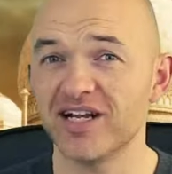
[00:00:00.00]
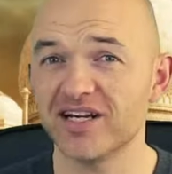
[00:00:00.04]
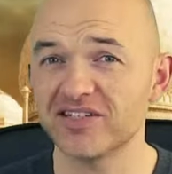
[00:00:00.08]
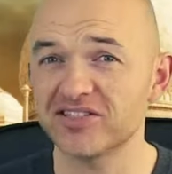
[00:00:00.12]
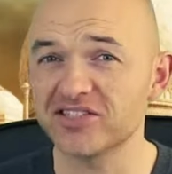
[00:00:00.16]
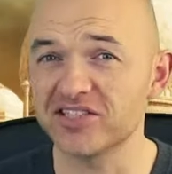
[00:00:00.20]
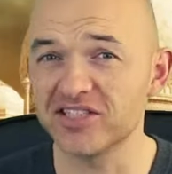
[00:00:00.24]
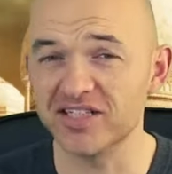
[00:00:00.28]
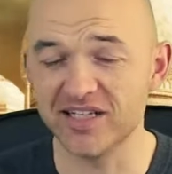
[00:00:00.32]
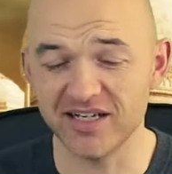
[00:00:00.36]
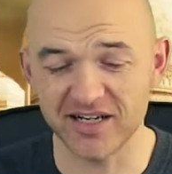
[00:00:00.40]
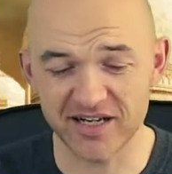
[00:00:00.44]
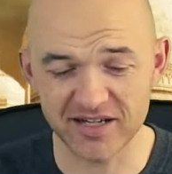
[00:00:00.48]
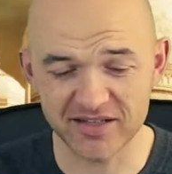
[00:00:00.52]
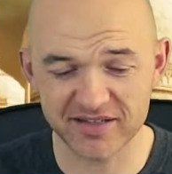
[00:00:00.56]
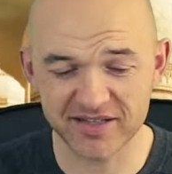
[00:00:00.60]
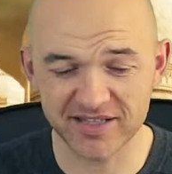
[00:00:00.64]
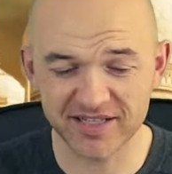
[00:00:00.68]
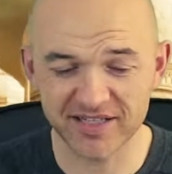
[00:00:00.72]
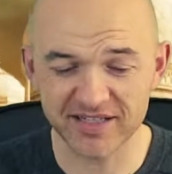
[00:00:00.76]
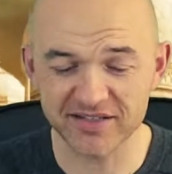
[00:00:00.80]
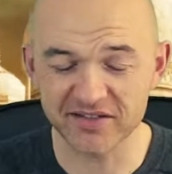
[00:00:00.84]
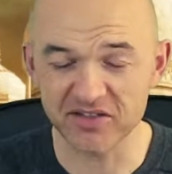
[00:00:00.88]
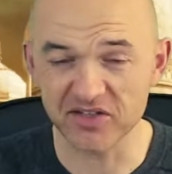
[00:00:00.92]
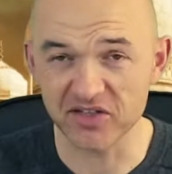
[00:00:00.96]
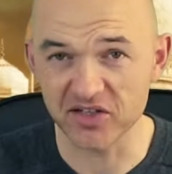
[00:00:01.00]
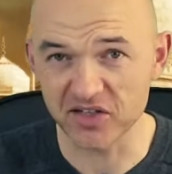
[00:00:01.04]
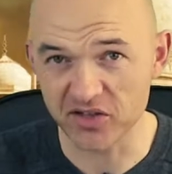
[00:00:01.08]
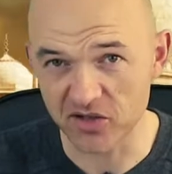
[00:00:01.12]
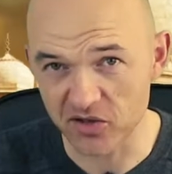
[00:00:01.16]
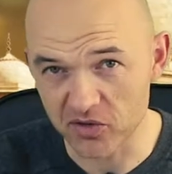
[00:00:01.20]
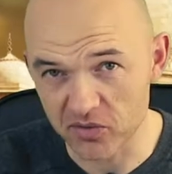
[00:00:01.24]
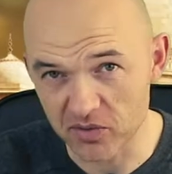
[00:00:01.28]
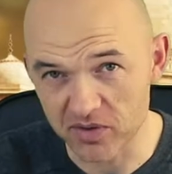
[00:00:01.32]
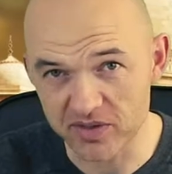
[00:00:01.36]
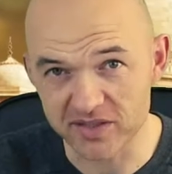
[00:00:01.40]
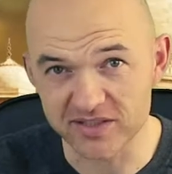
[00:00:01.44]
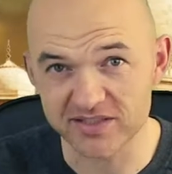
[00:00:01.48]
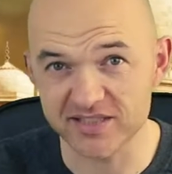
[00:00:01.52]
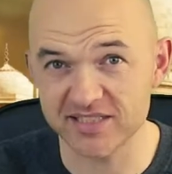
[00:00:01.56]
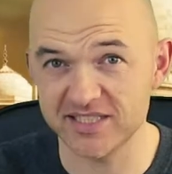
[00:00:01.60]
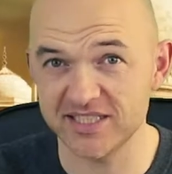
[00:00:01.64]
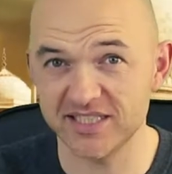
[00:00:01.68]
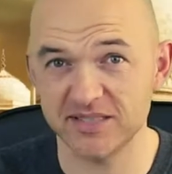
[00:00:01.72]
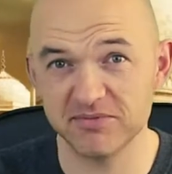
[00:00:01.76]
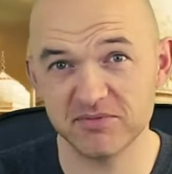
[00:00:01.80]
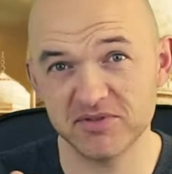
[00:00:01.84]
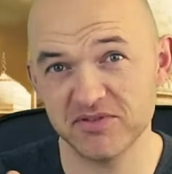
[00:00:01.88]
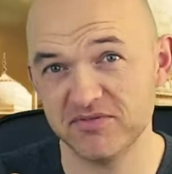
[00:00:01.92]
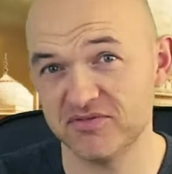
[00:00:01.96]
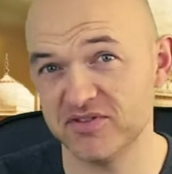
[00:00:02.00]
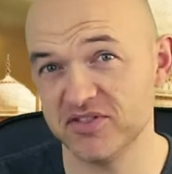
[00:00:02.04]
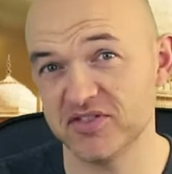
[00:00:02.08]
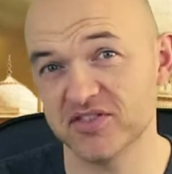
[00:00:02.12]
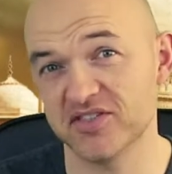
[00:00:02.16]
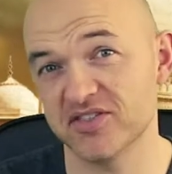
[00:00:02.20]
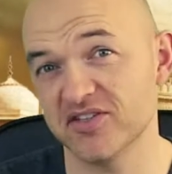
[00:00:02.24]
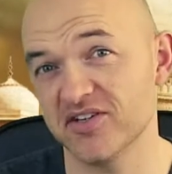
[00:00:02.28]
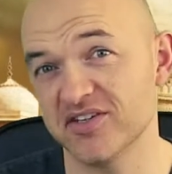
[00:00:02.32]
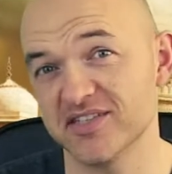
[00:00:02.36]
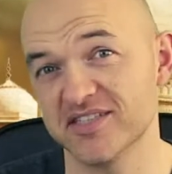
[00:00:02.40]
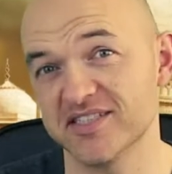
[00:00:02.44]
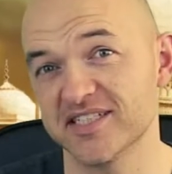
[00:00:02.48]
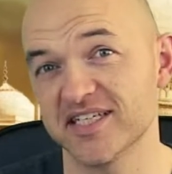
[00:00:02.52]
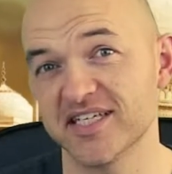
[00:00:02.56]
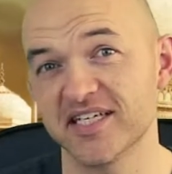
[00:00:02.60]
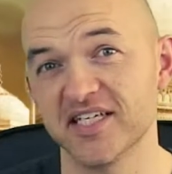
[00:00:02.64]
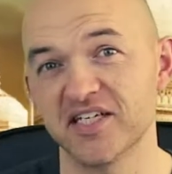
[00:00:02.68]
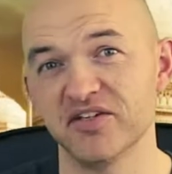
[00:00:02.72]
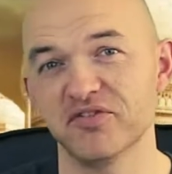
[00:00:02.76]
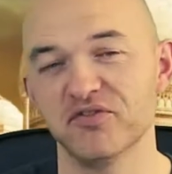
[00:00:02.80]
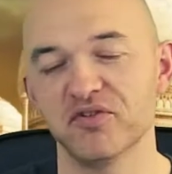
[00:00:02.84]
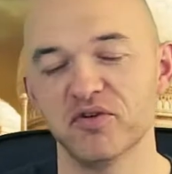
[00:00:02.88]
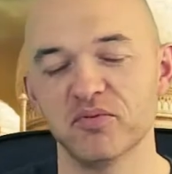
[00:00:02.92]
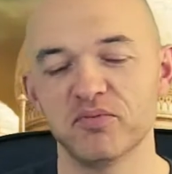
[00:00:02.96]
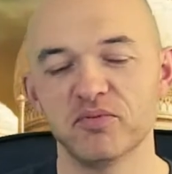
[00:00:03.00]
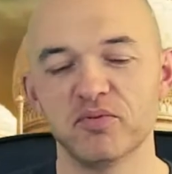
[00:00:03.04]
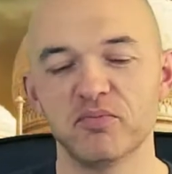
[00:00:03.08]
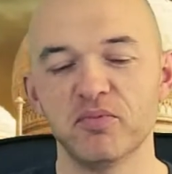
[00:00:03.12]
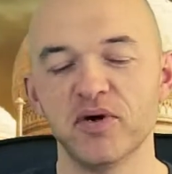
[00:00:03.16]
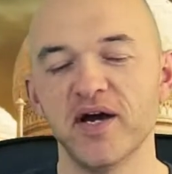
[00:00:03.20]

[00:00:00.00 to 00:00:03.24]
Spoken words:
And actually, I think the glue on the seams have just started to give up.